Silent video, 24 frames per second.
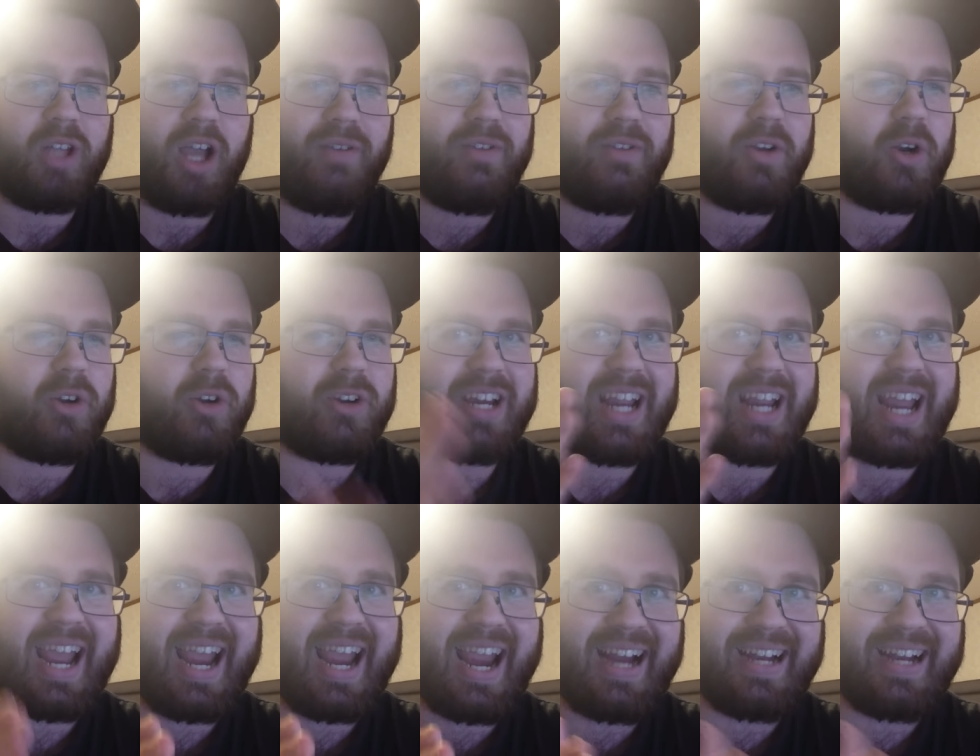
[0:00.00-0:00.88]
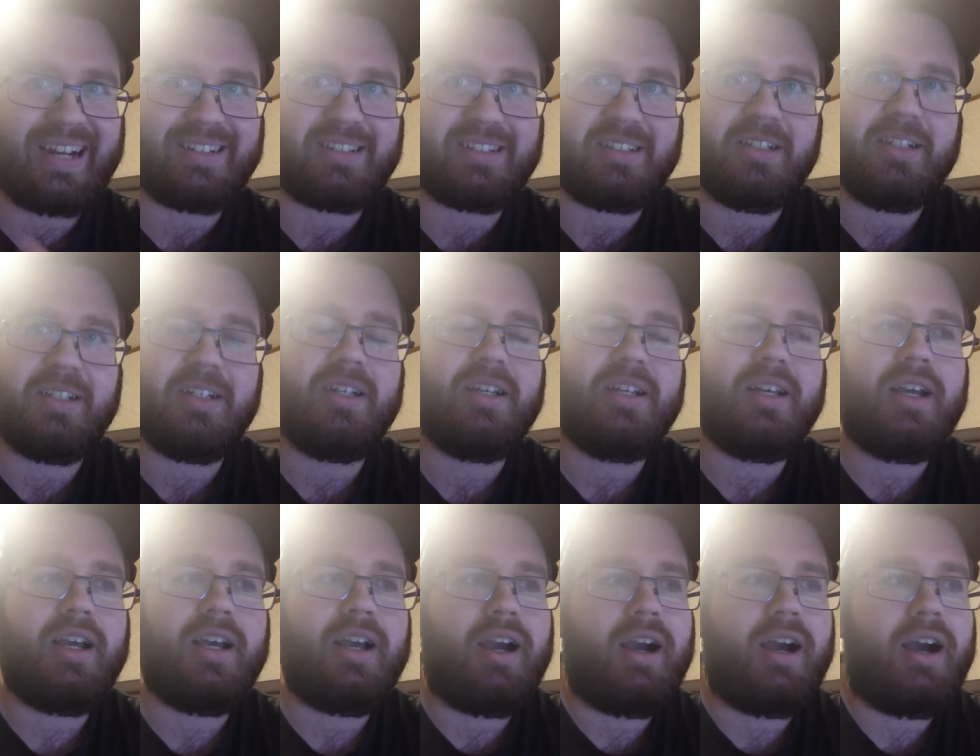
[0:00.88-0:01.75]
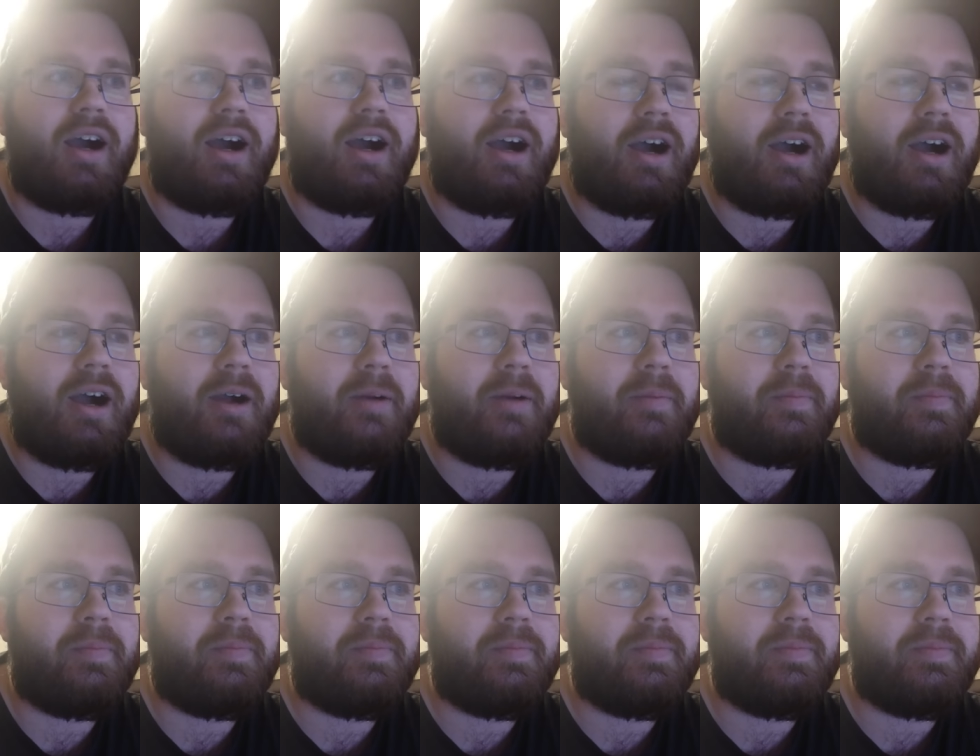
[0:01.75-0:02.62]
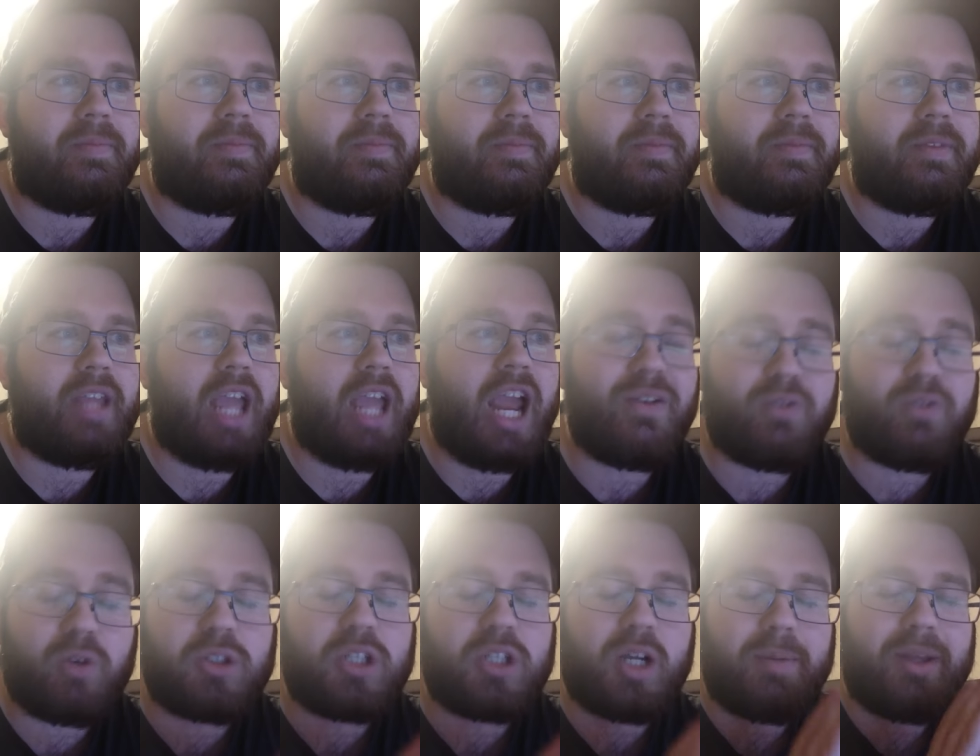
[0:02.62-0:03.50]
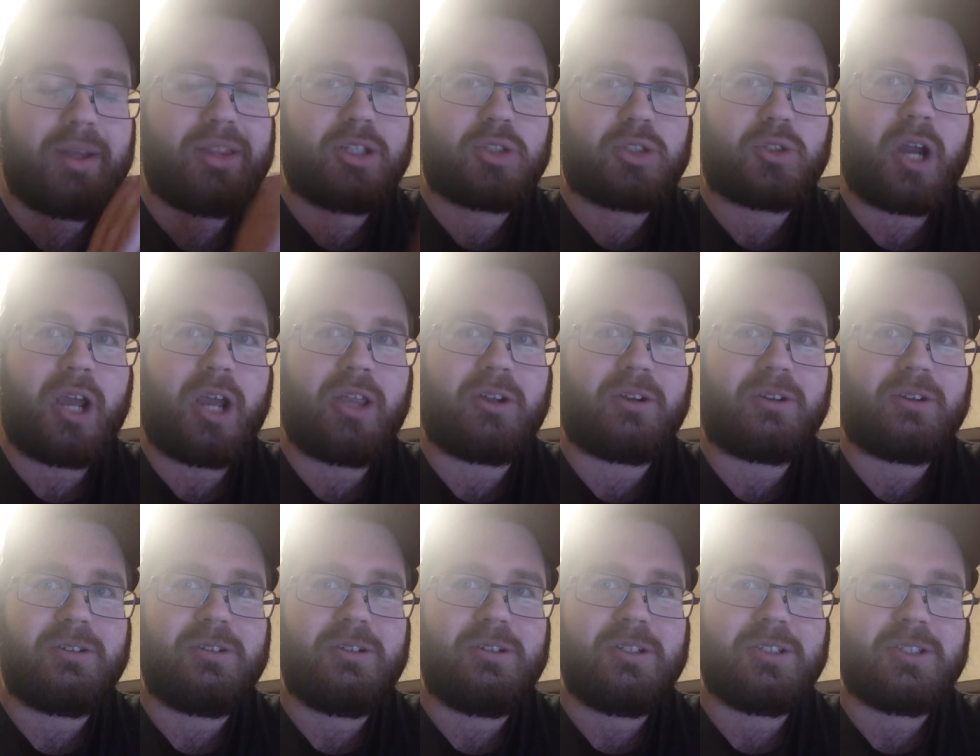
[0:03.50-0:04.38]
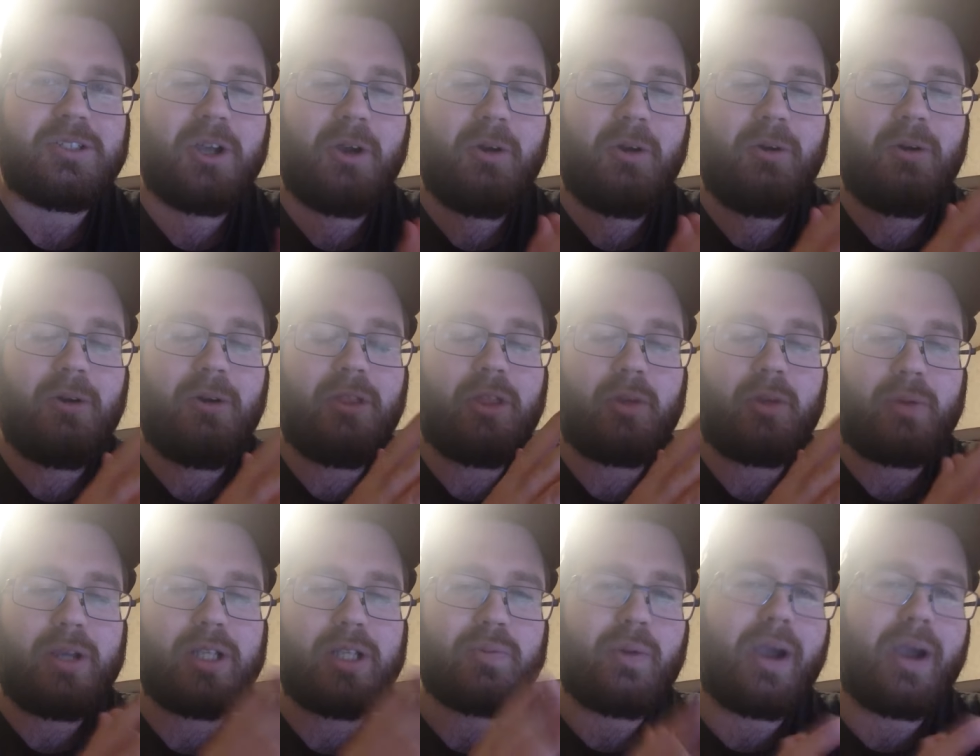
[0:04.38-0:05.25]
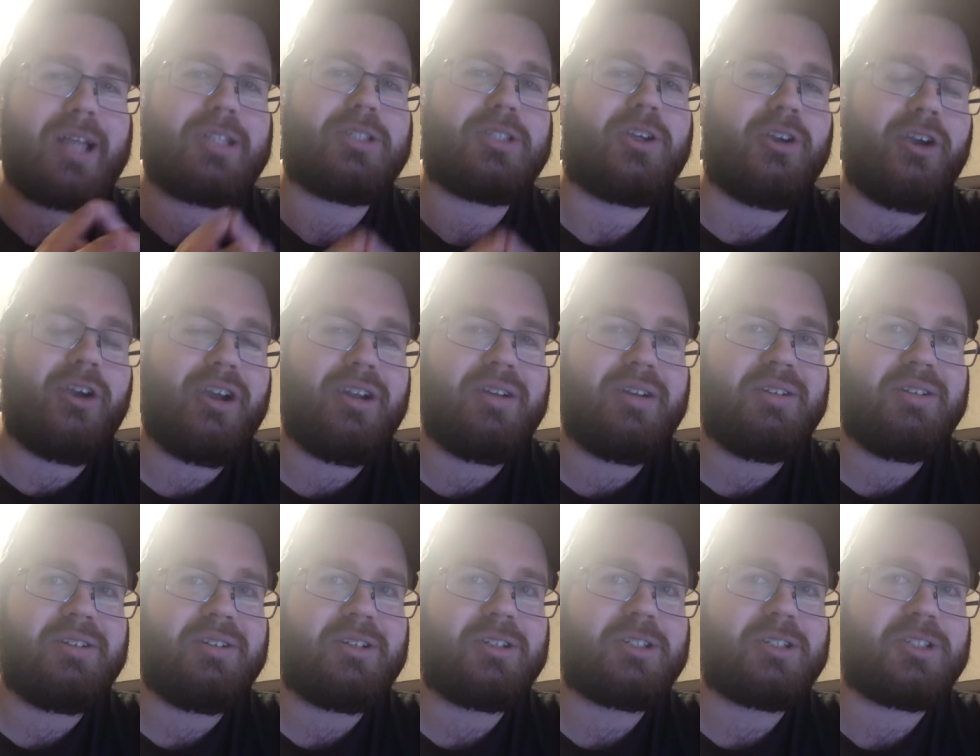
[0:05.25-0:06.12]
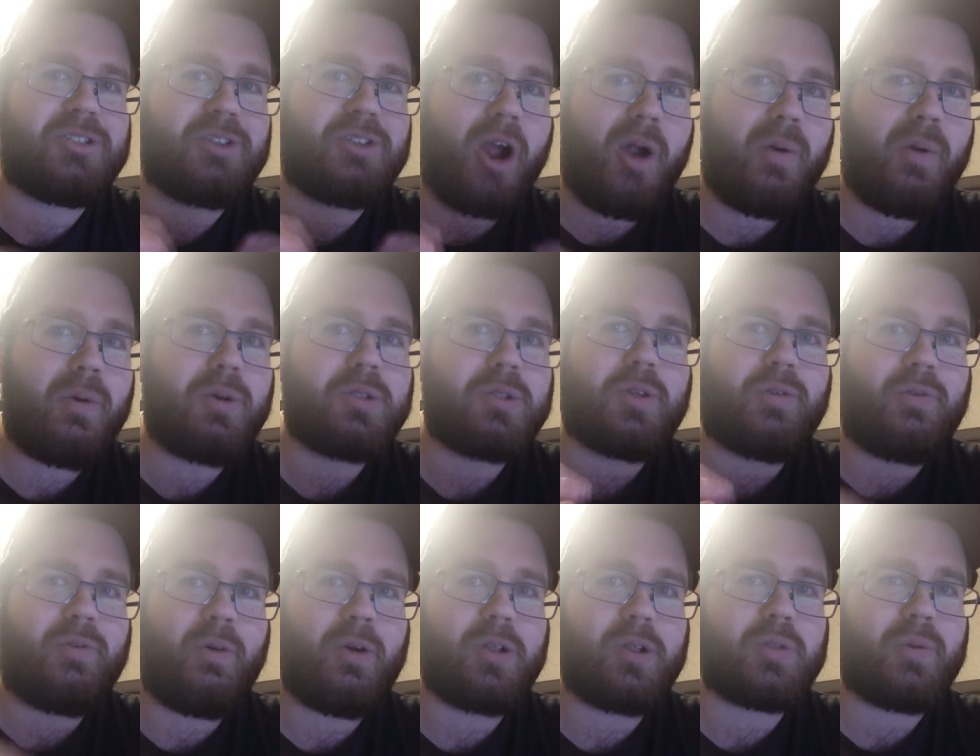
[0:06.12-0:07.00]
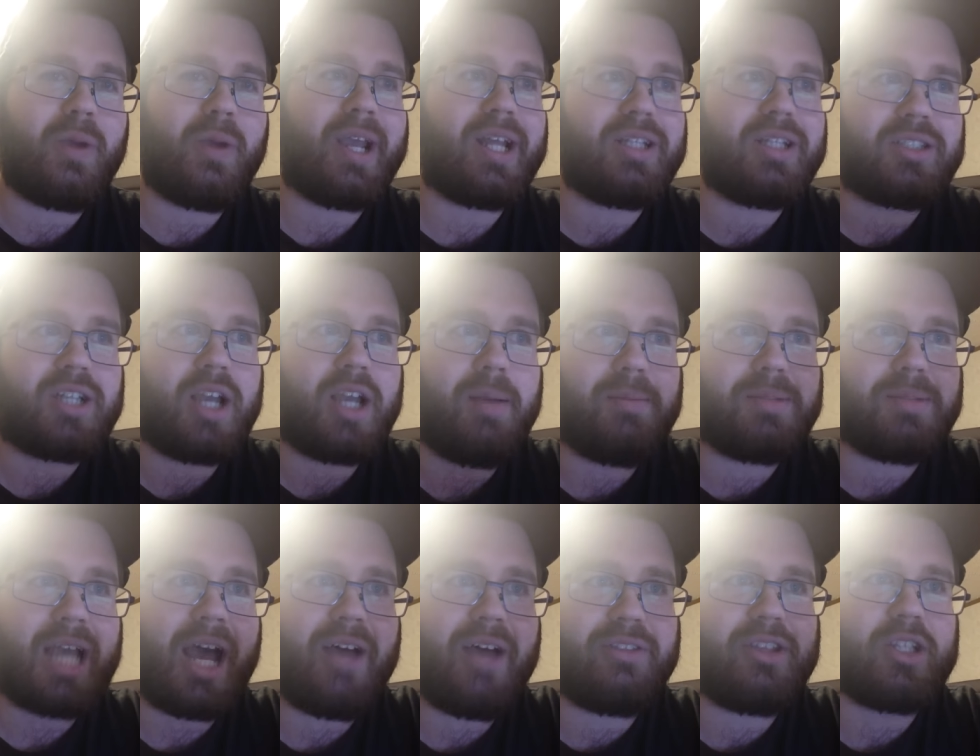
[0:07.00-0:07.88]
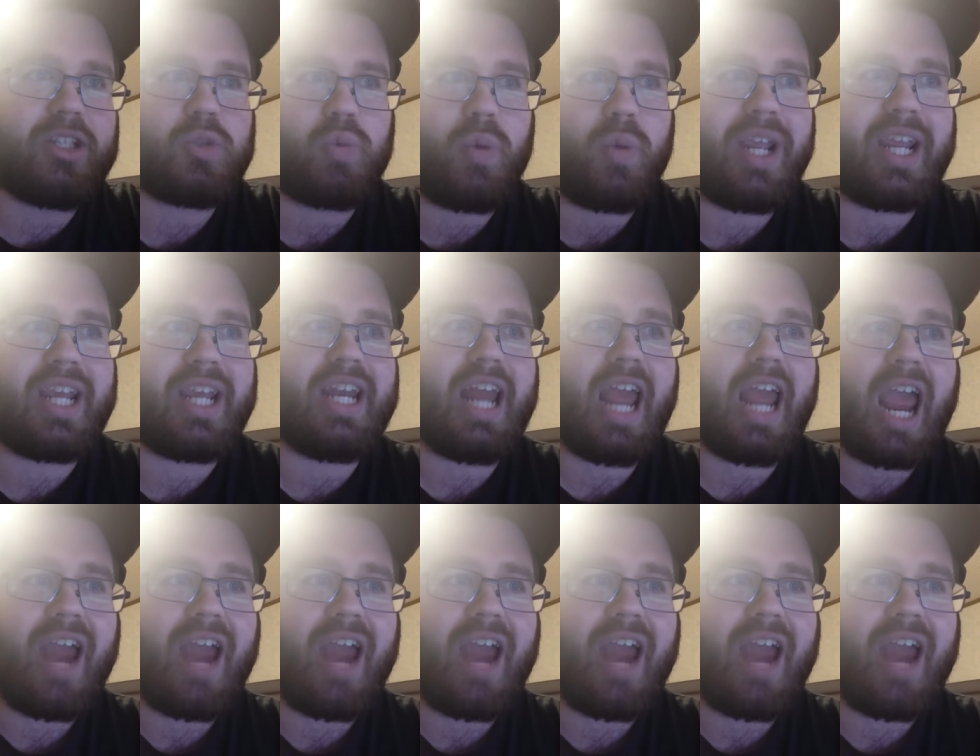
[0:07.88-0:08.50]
love it or you hate it. Um, everyone's talking about this trailer. So the reason why it's good, because Star Wars The Force Awakens comes out this week, and